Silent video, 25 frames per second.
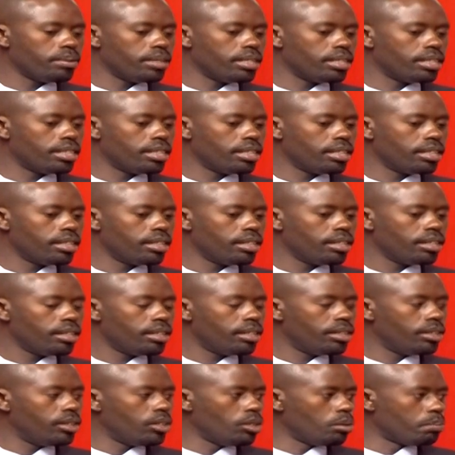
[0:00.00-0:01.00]
with
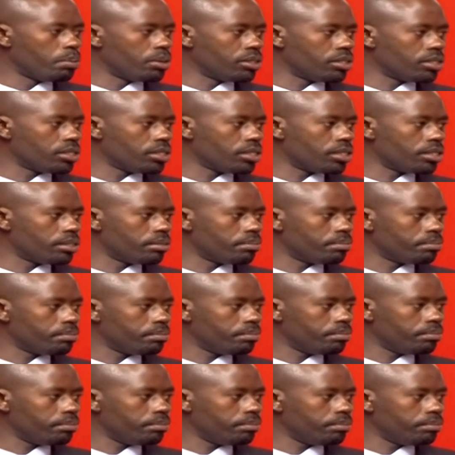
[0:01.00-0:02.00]
I am not, position? I'm
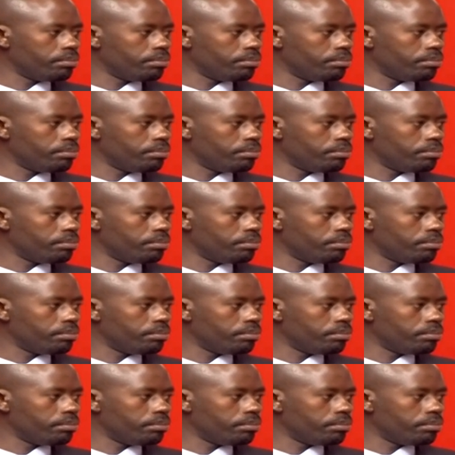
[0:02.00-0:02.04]
not